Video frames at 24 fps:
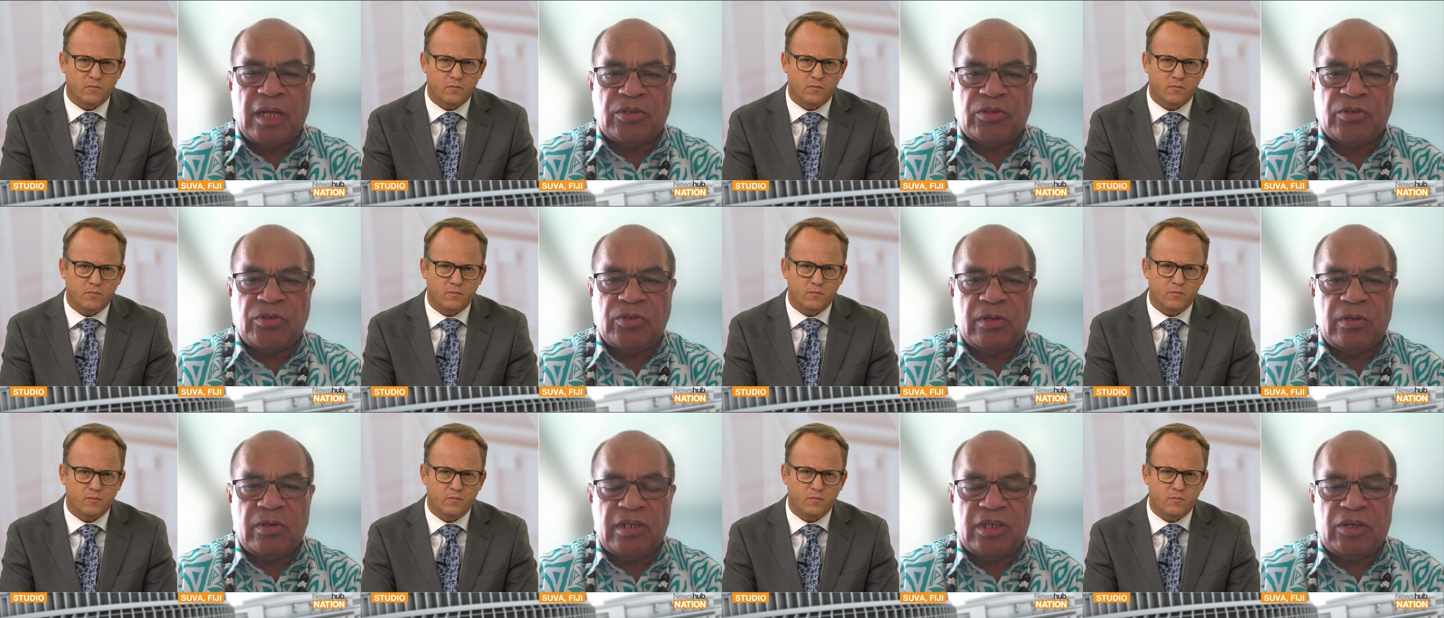
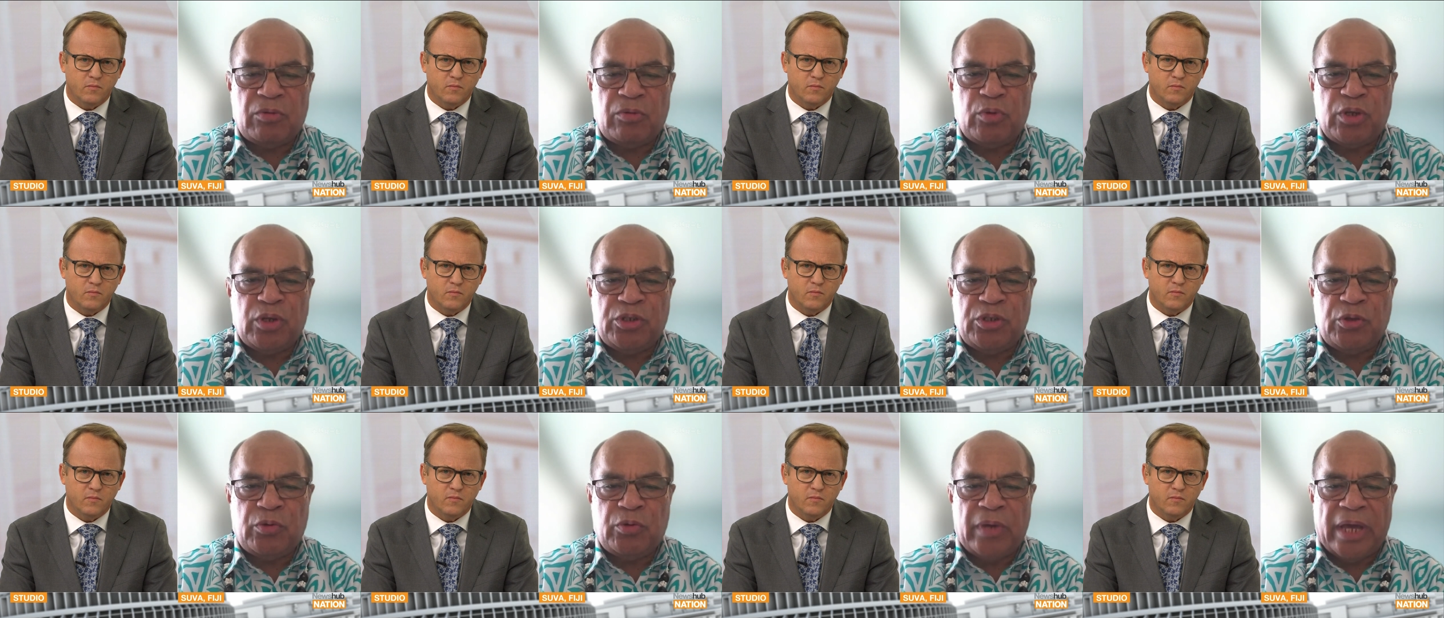Speaker 1: certainly
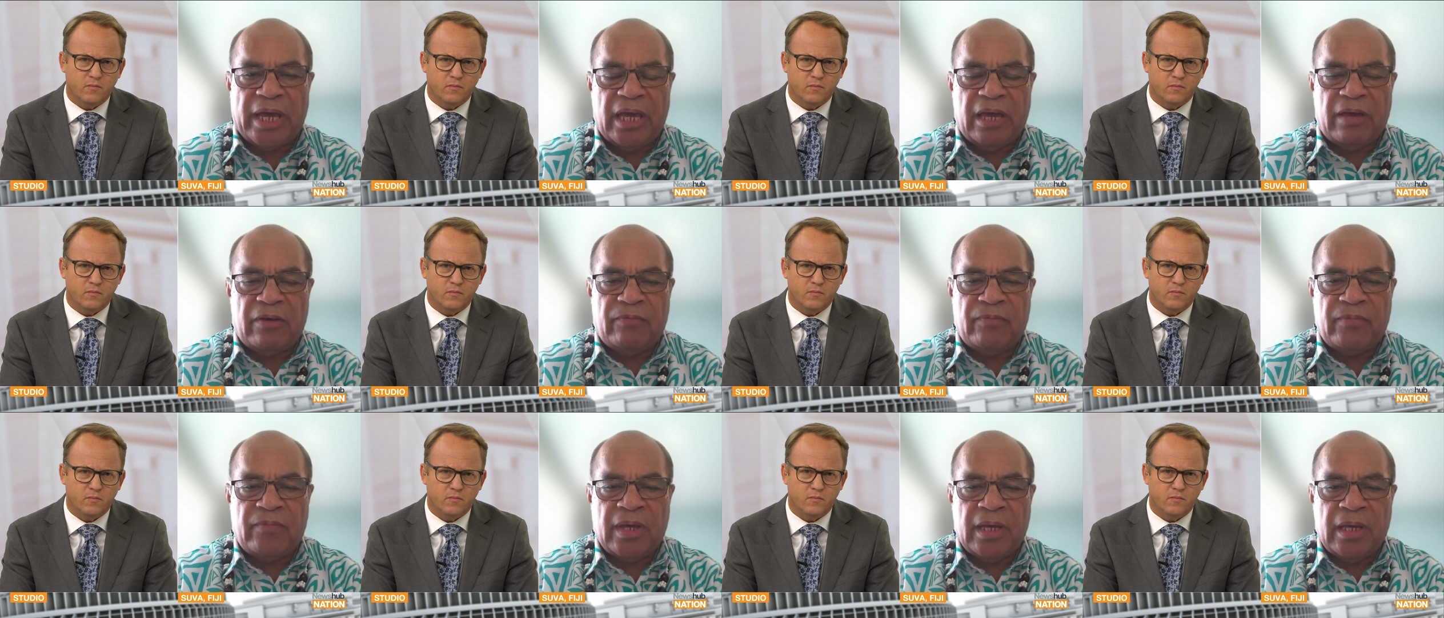when you
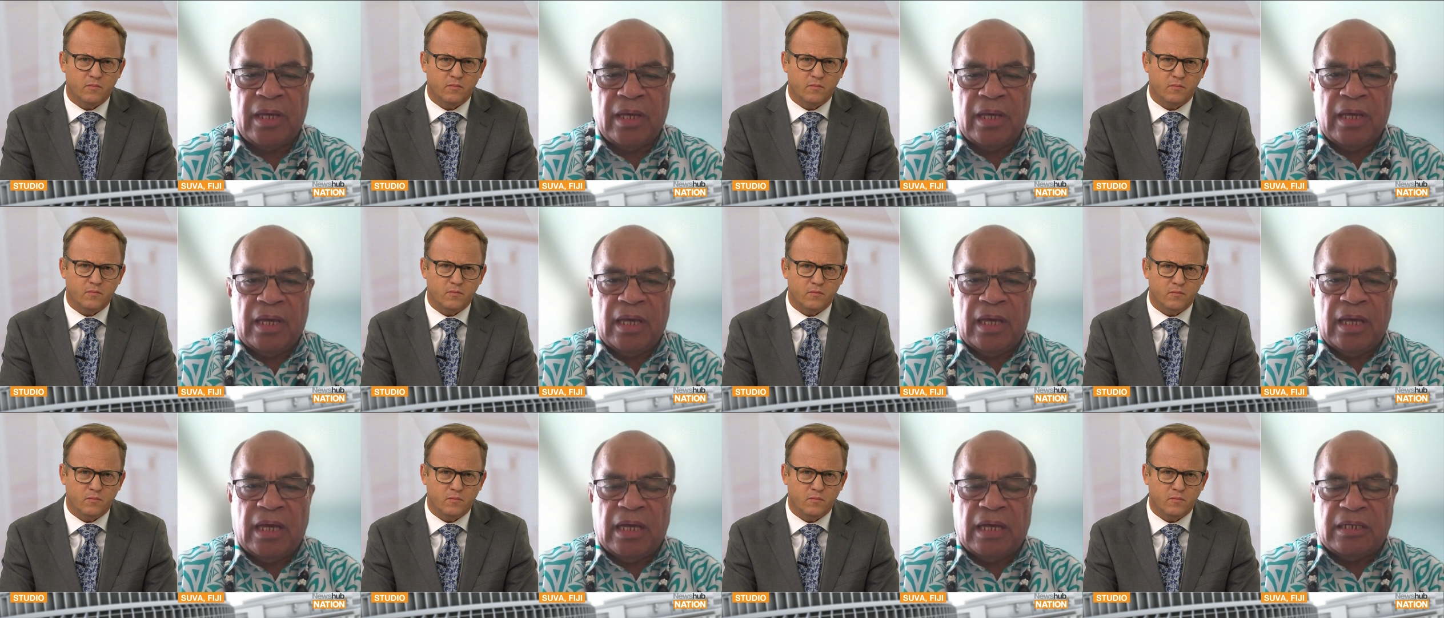have
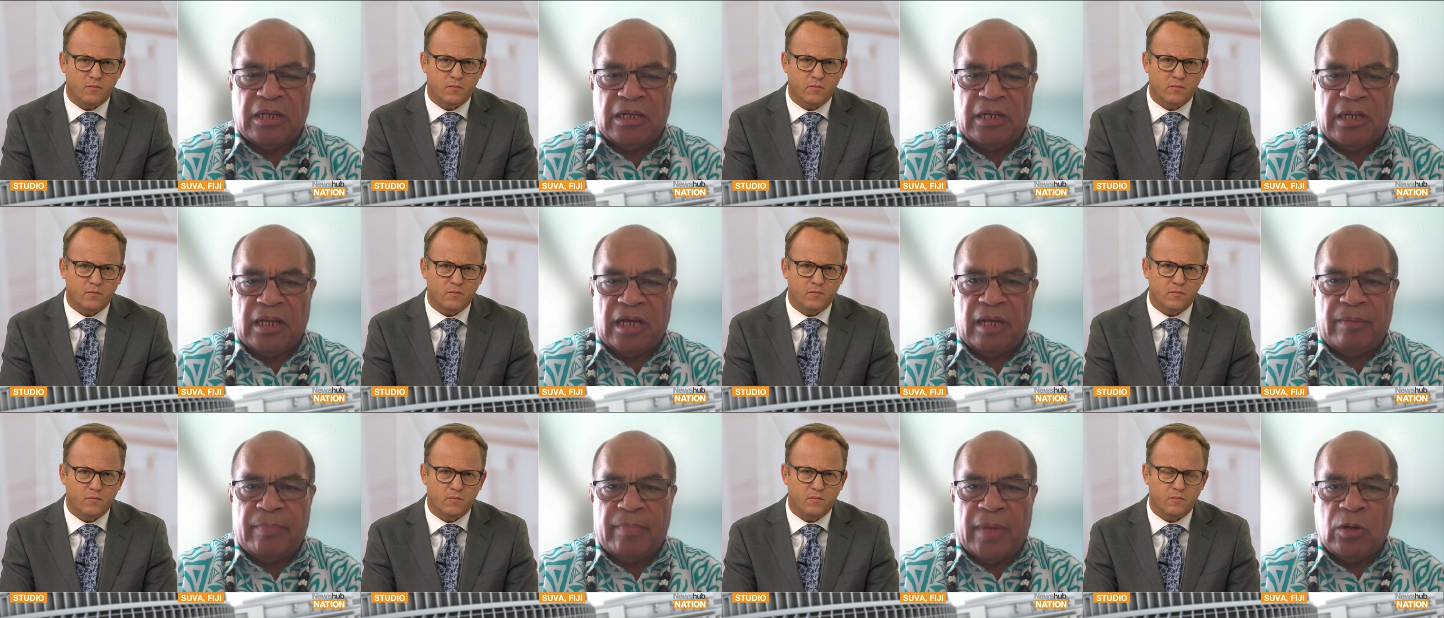uh,
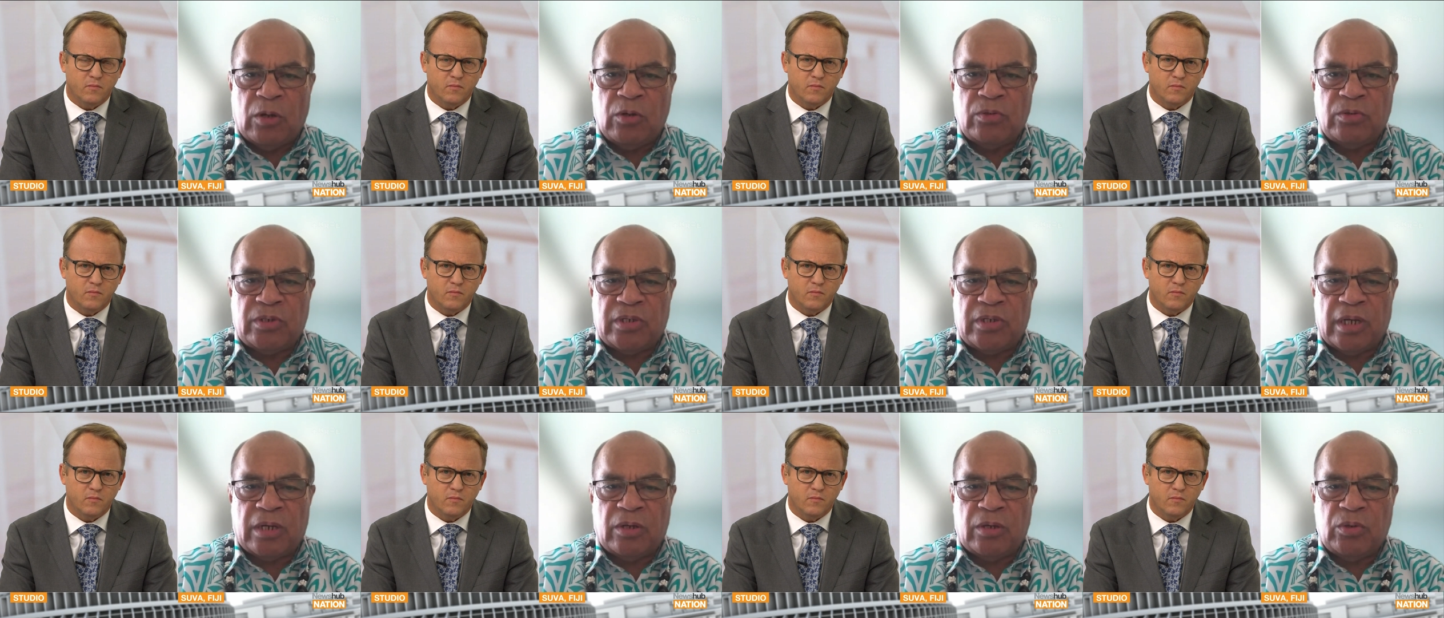Nanaia
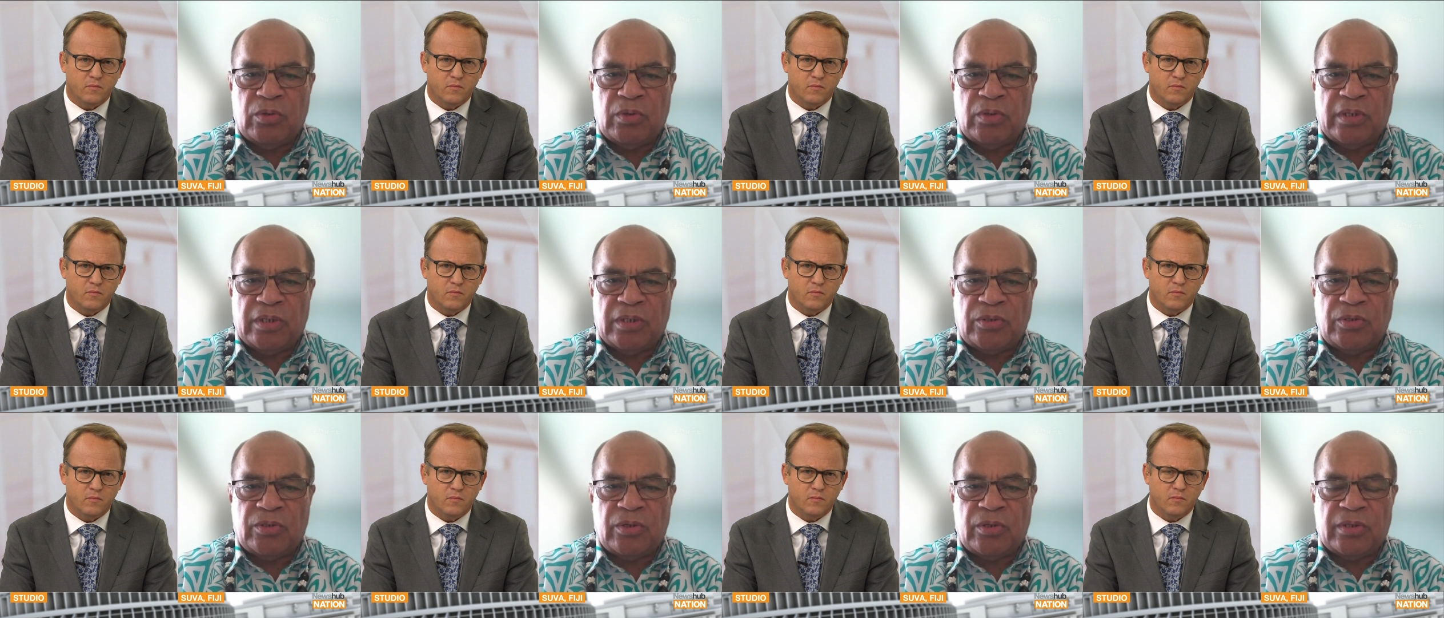Mahuta, who
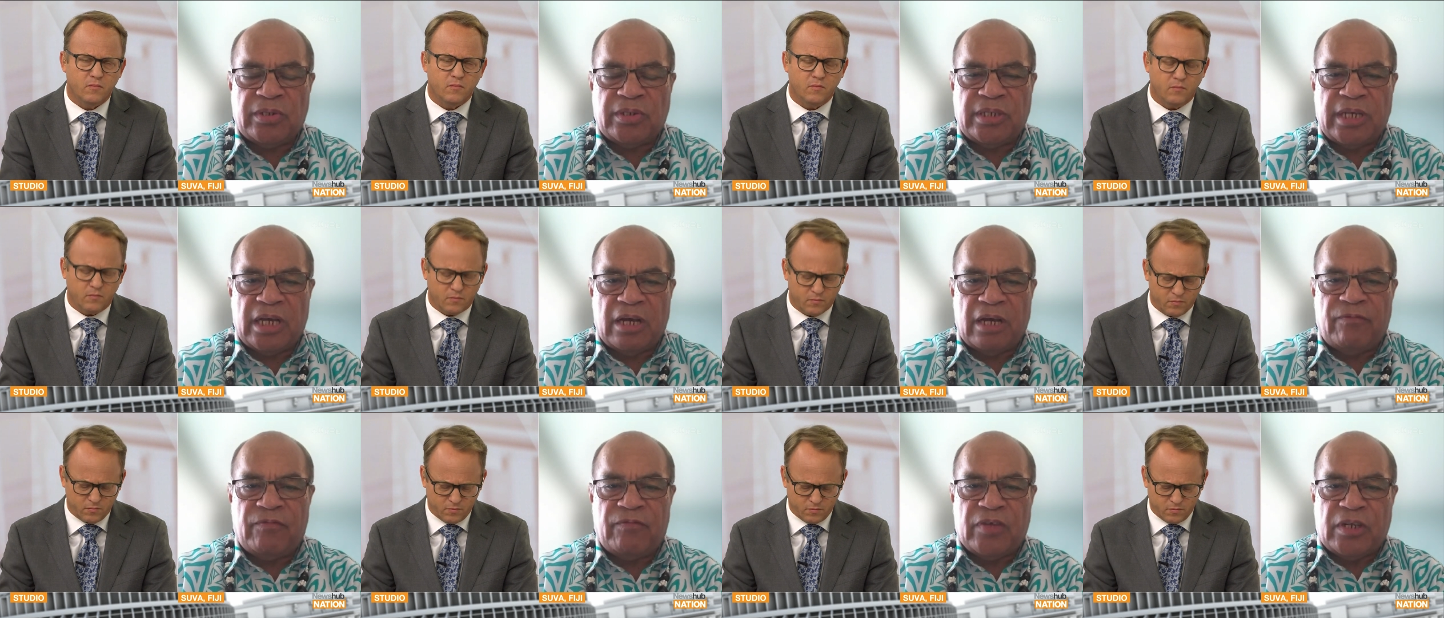is
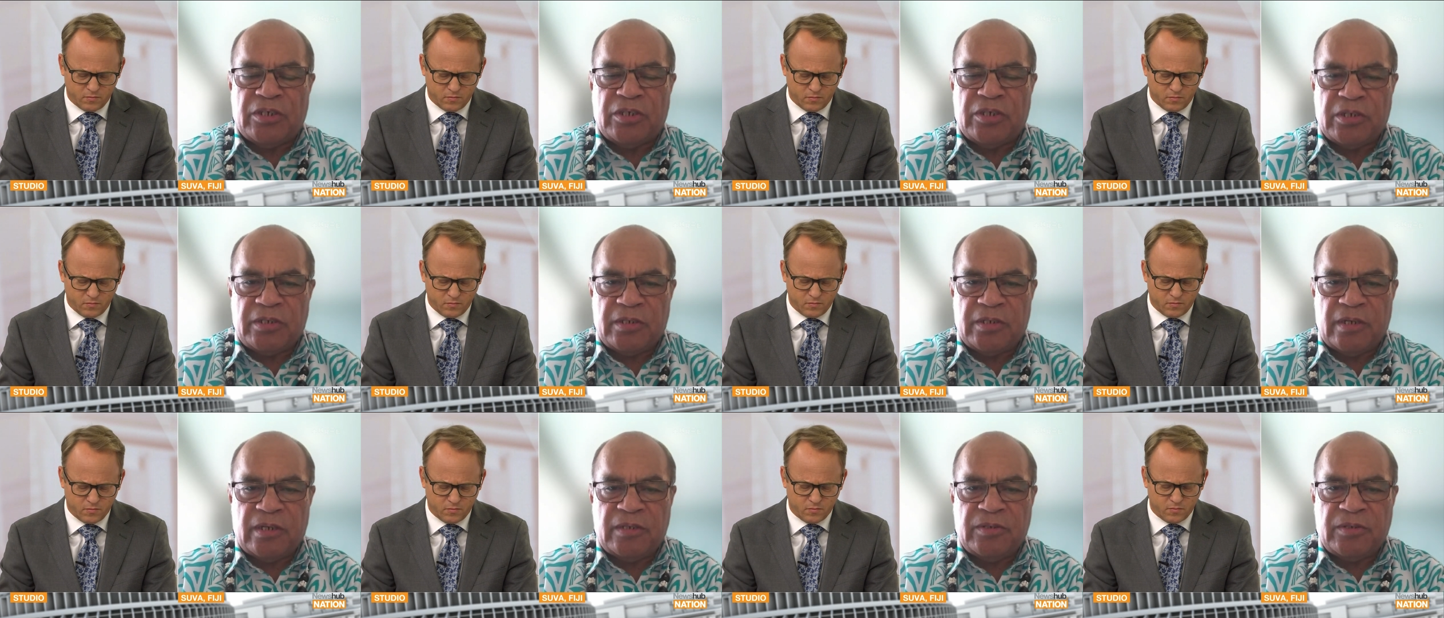herself
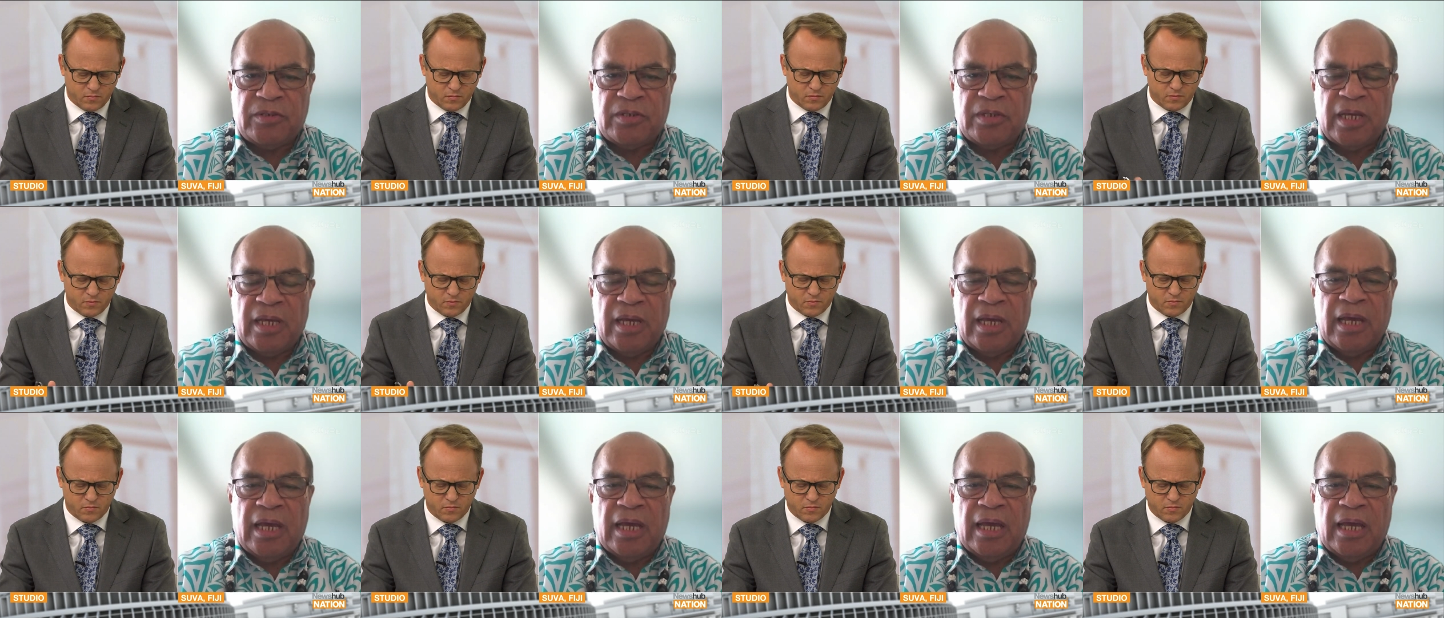indigenous,